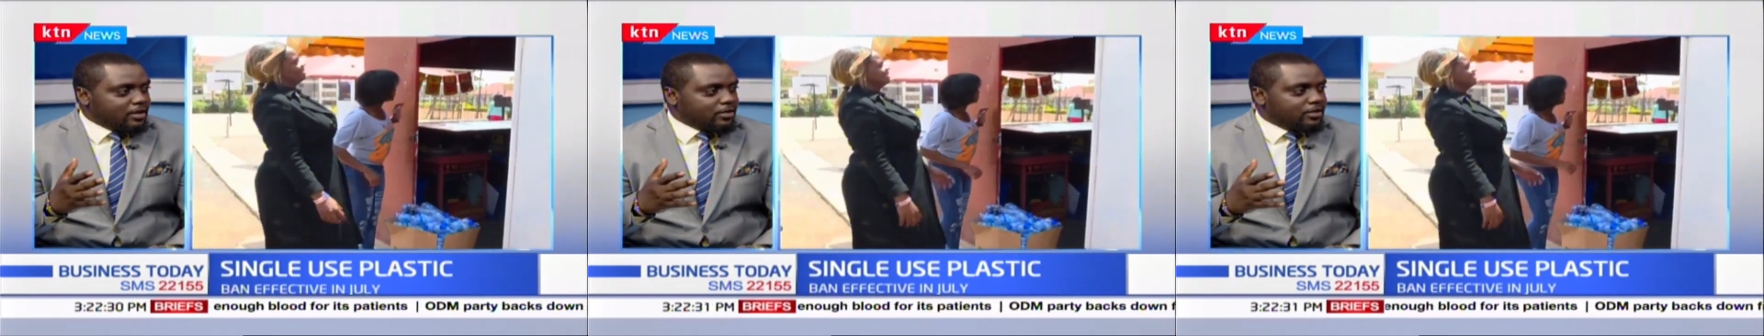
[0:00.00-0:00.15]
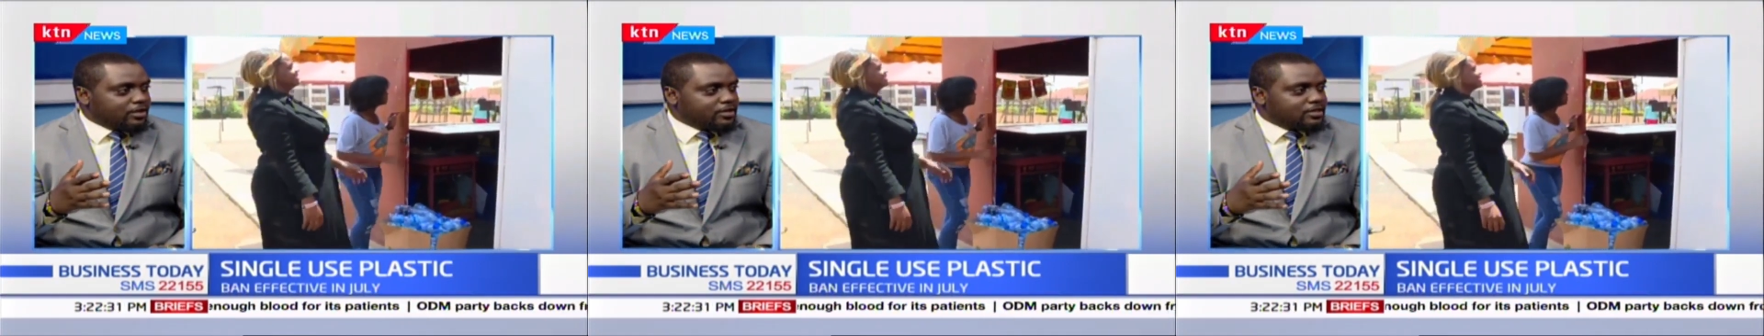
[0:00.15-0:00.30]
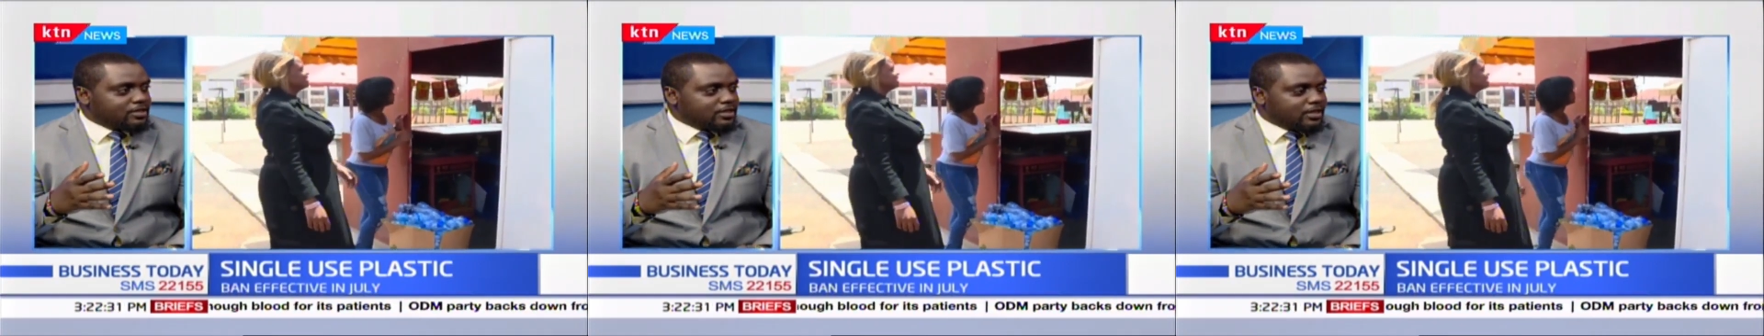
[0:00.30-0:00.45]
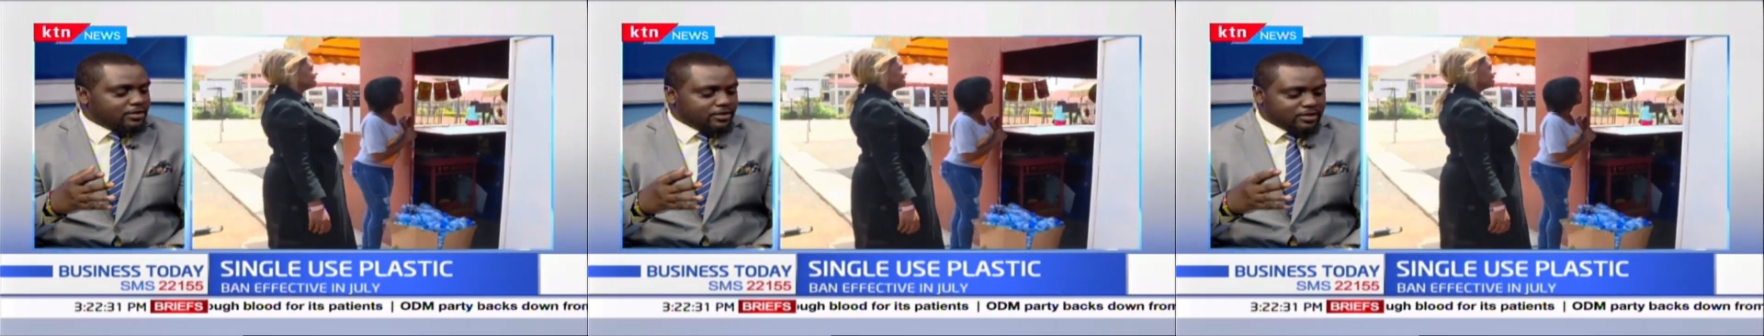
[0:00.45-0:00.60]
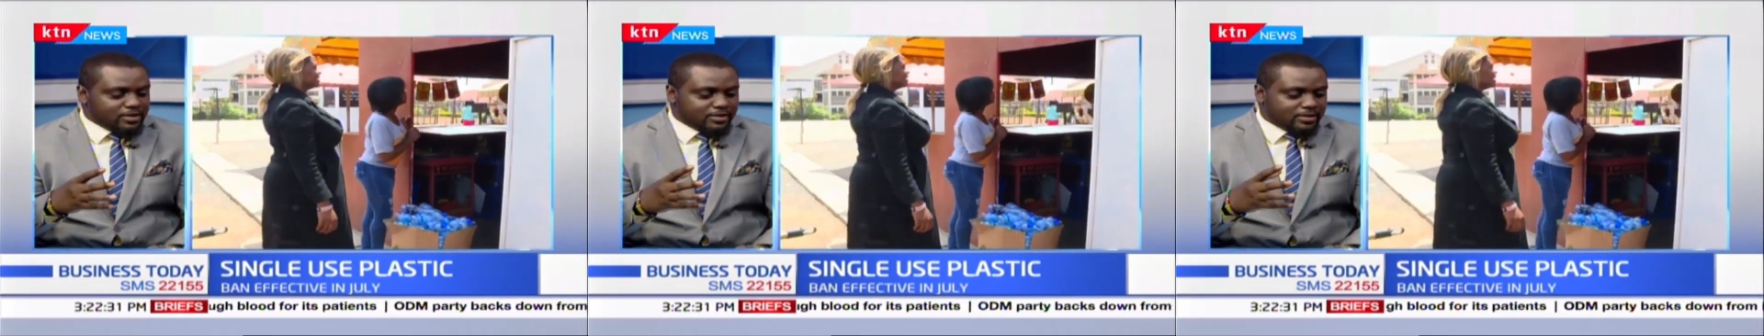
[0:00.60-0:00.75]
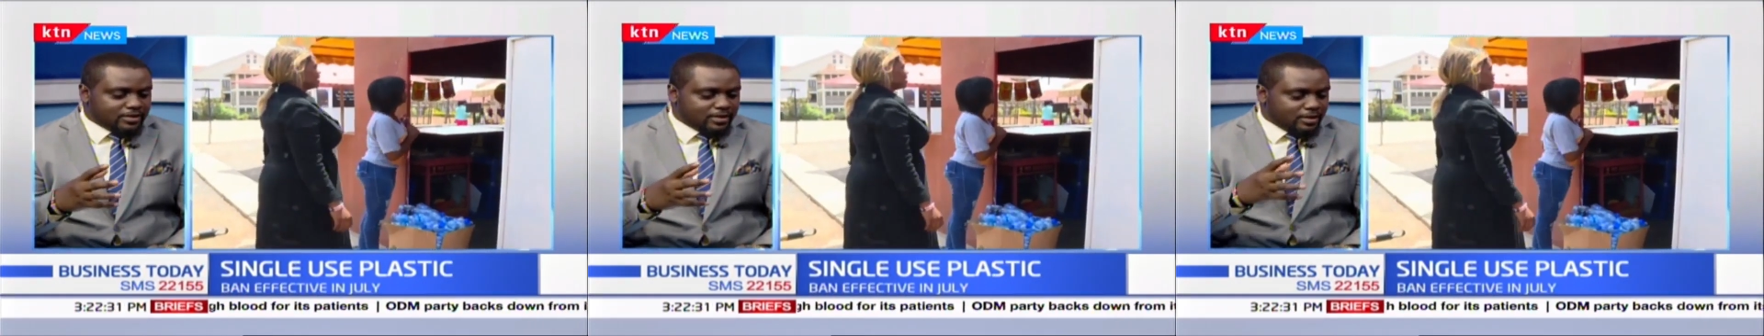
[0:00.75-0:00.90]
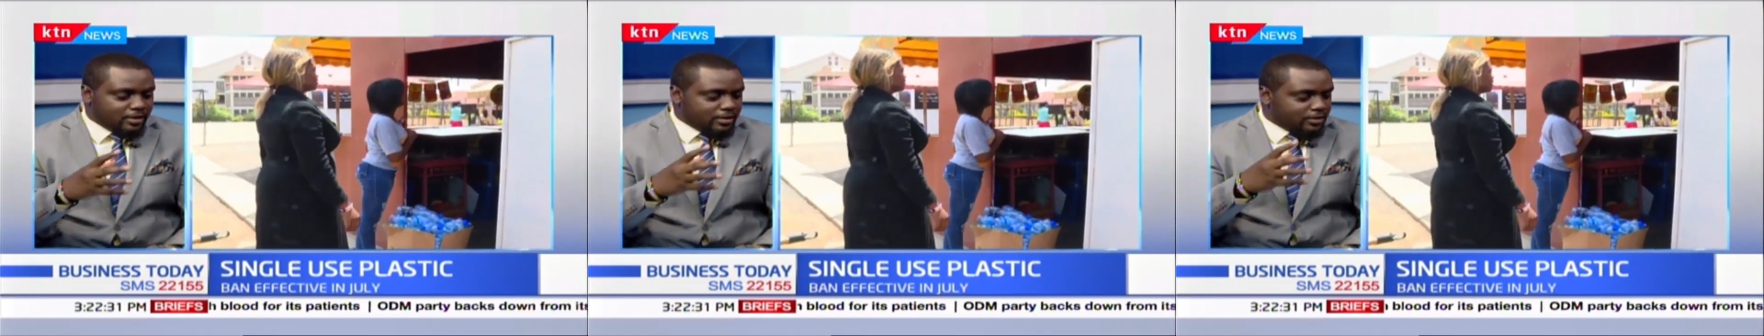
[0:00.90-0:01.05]
that there's
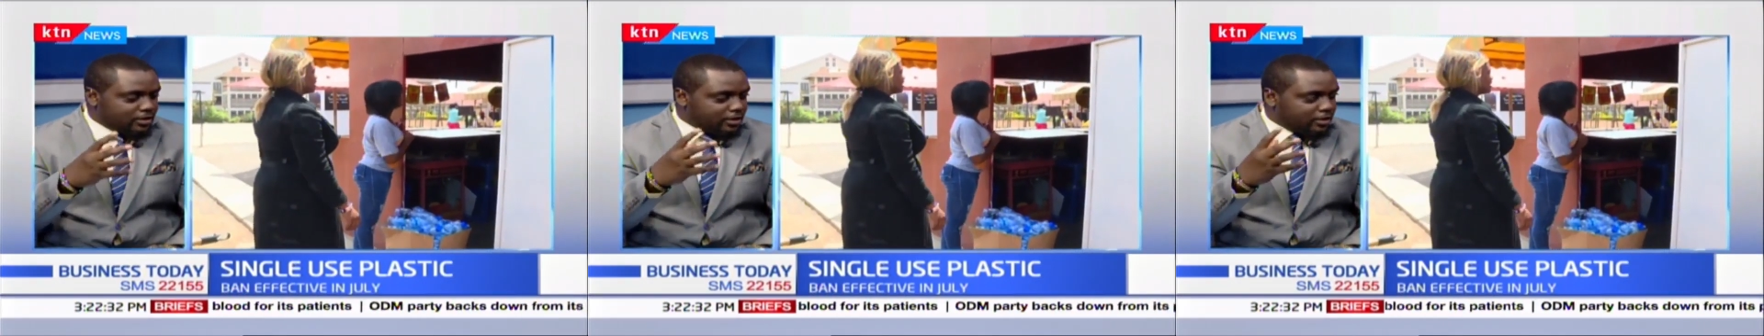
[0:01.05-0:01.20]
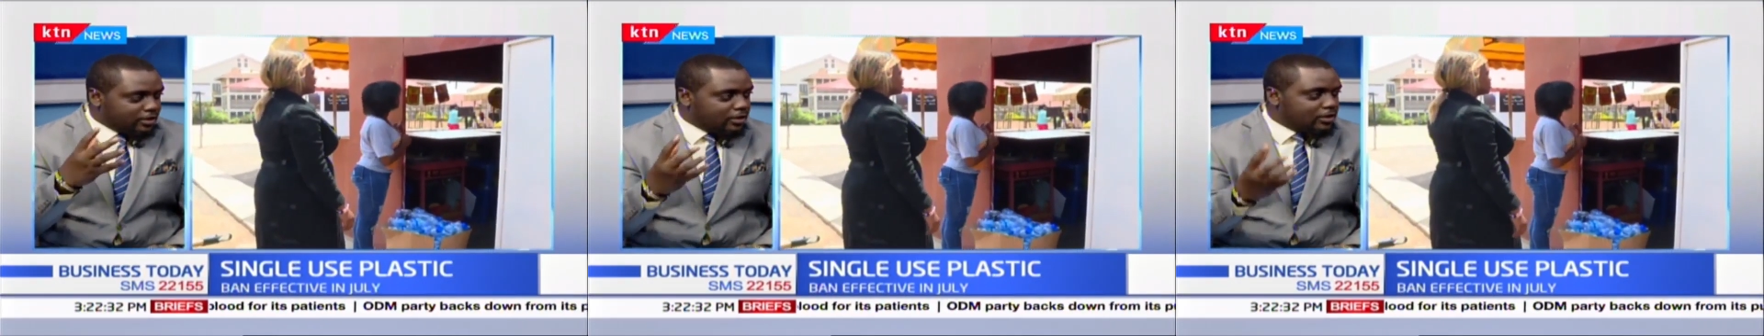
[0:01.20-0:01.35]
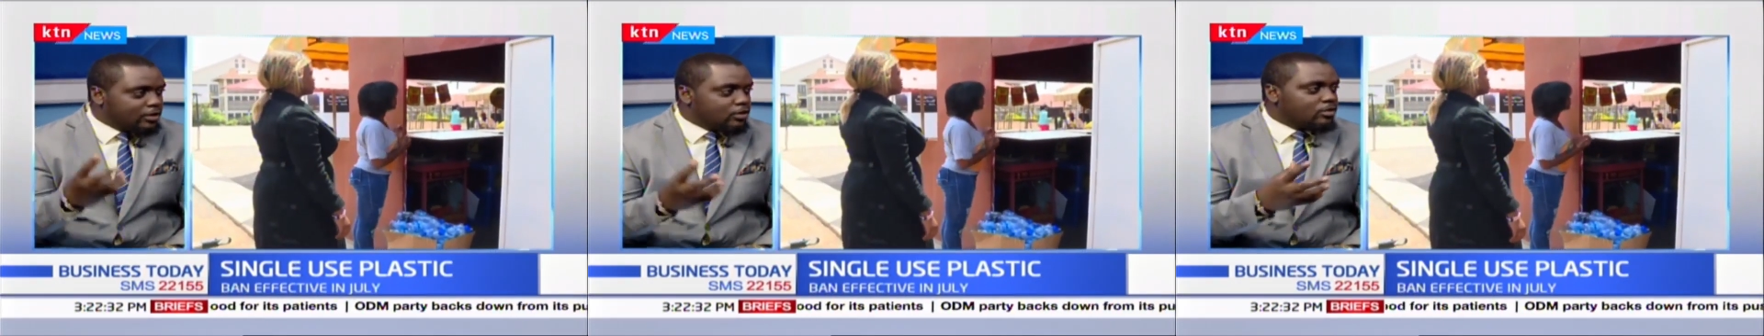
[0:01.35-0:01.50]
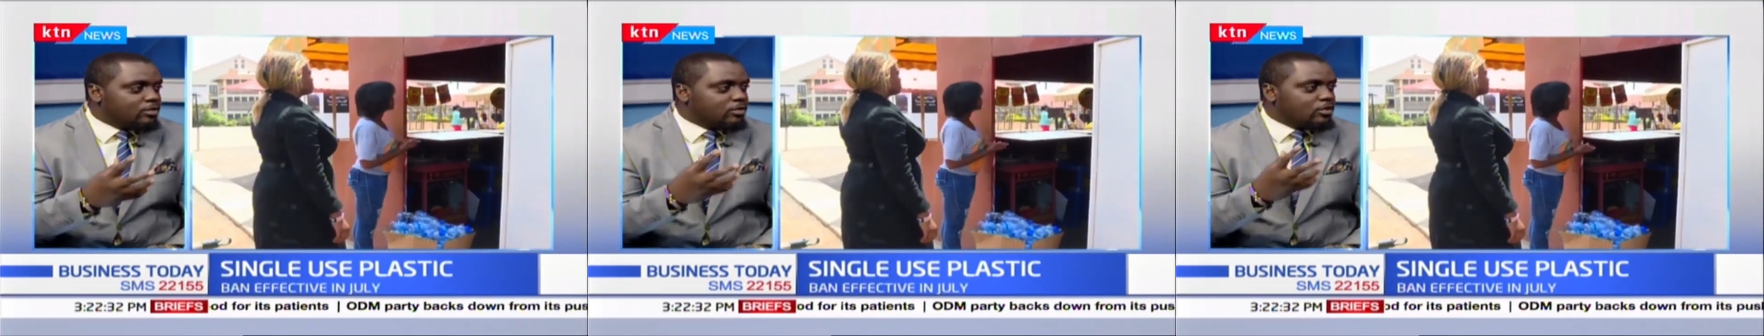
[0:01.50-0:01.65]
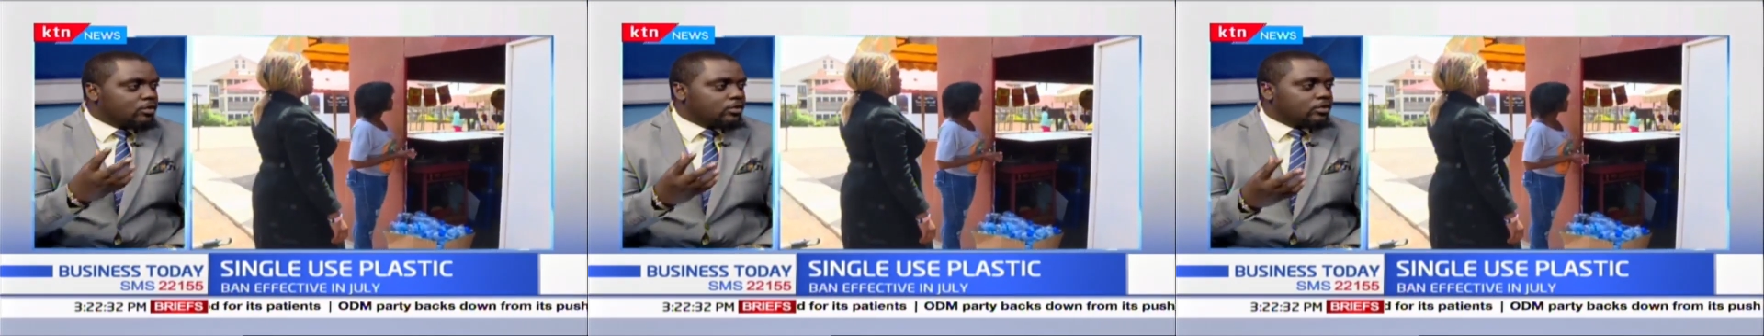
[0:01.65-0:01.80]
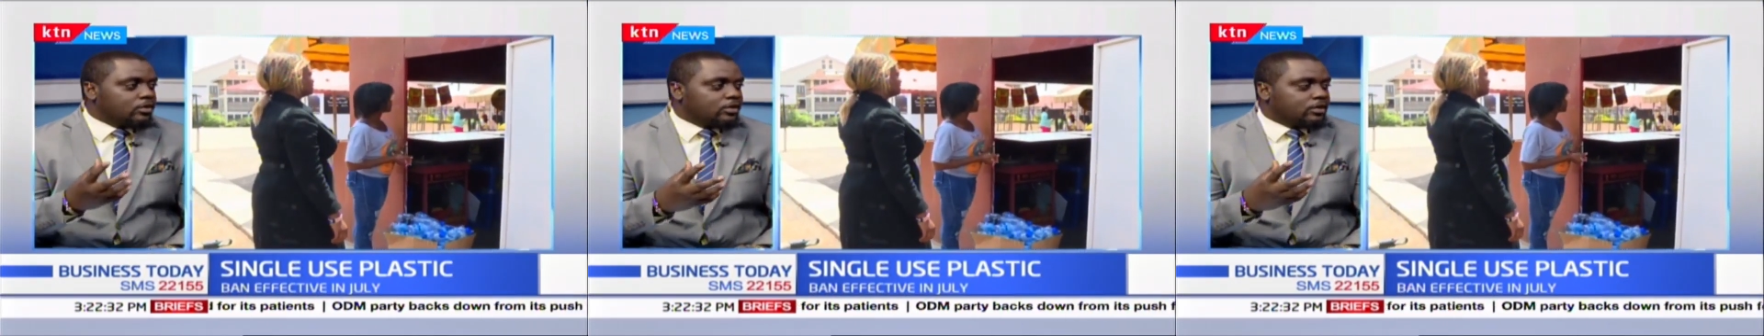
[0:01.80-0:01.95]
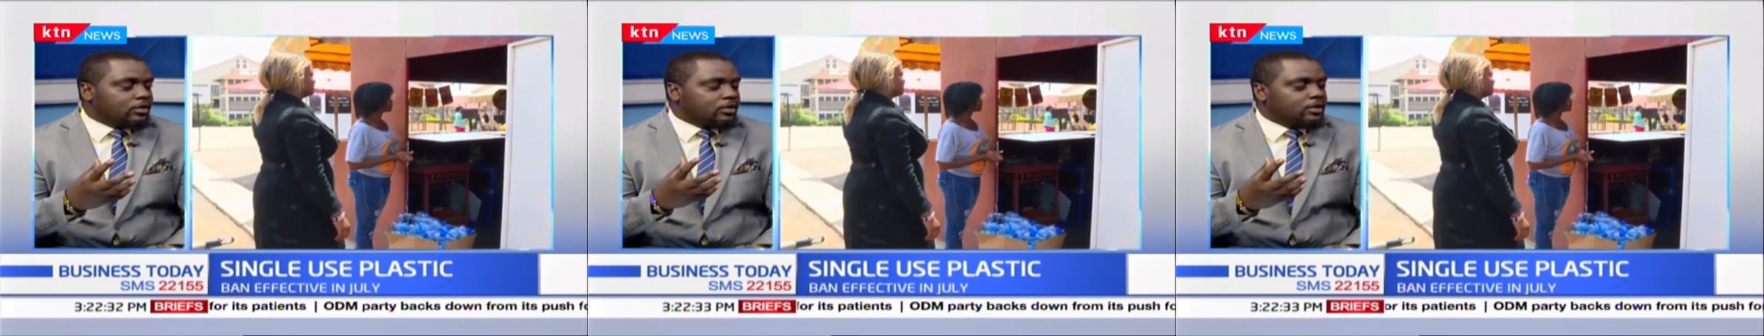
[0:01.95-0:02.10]
the
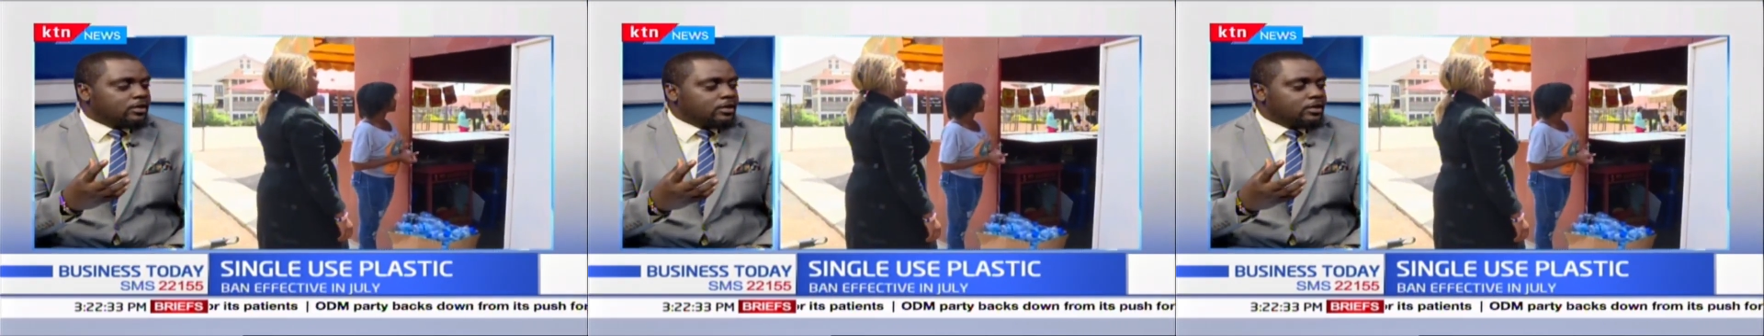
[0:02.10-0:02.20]
global